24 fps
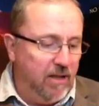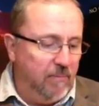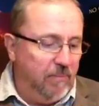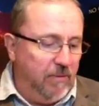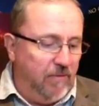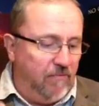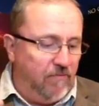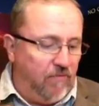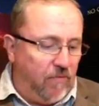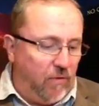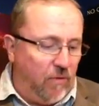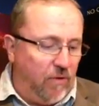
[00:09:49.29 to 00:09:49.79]

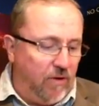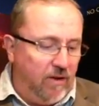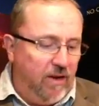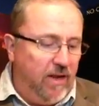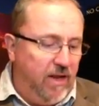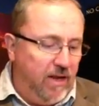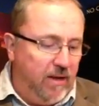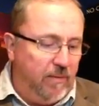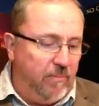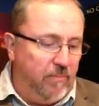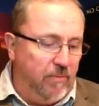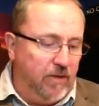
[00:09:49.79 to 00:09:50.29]
before
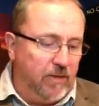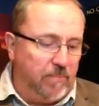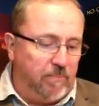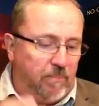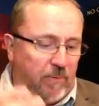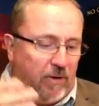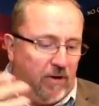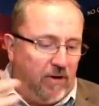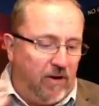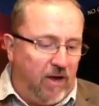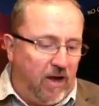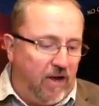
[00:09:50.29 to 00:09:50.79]
him with
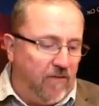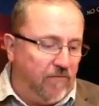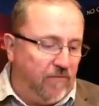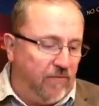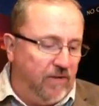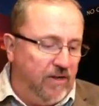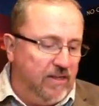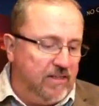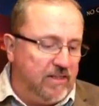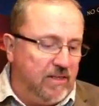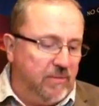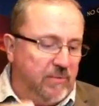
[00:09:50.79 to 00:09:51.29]
burnt
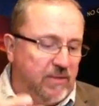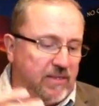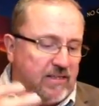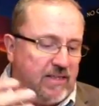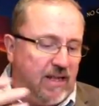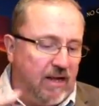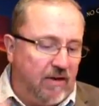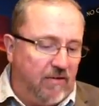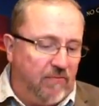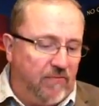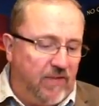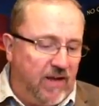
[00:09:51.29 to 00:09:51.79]
offerings and with
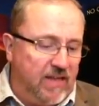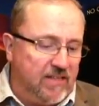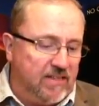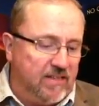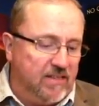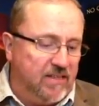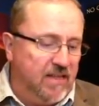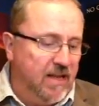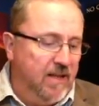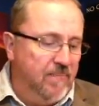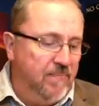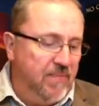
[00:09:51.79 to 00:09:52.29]

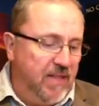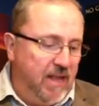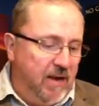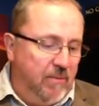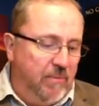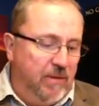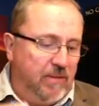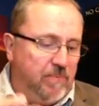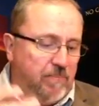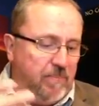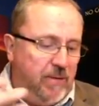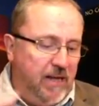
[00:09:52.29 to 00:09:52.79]
sacrifices
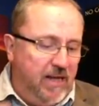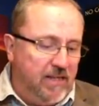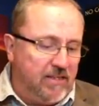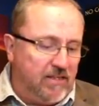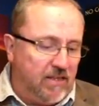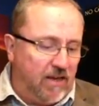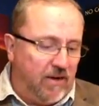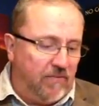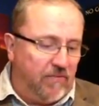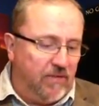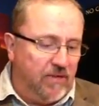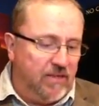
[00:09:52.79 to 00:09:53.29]
and with peace
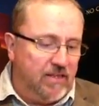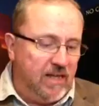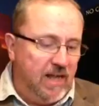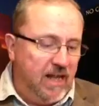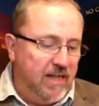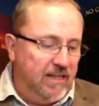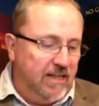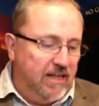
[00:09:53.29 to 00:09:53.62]
offerings,